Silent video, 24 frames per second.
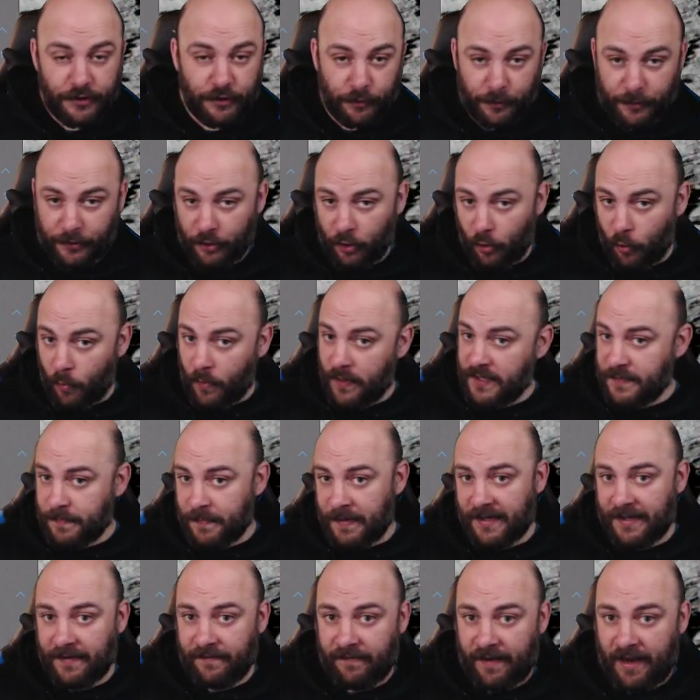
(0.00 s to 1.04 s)
You can always
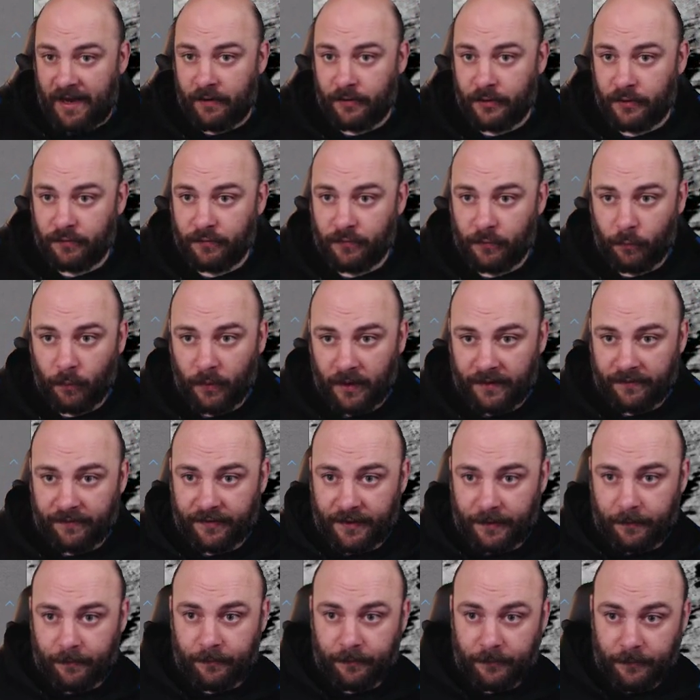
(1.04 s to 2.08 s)
pick a value for one of
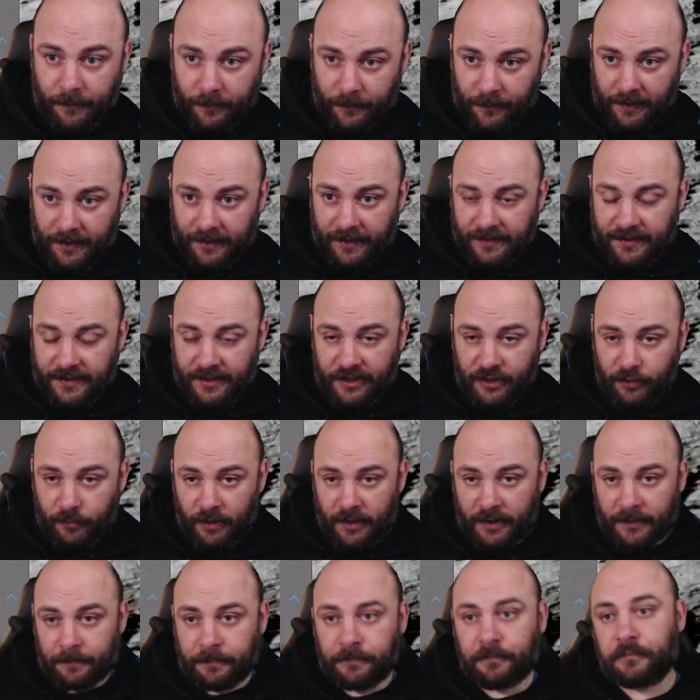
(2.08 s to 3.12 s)
them and continue
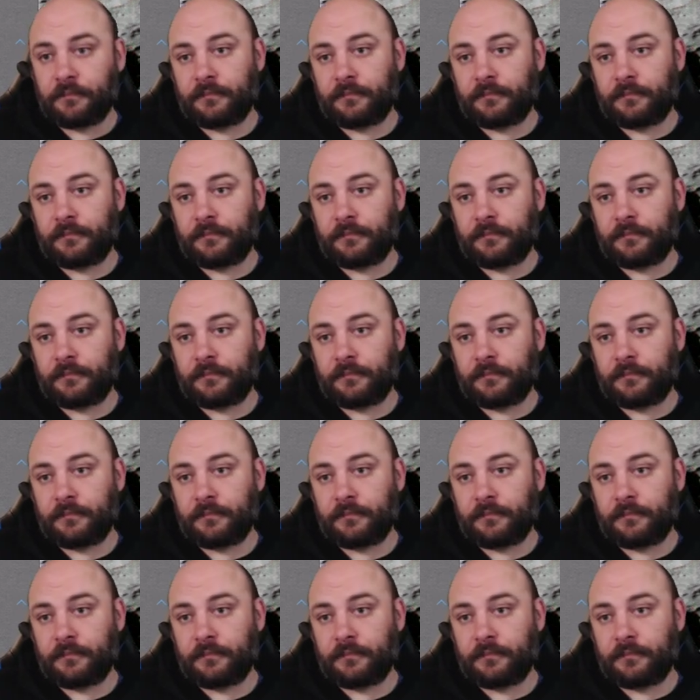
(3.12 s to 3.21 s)
on.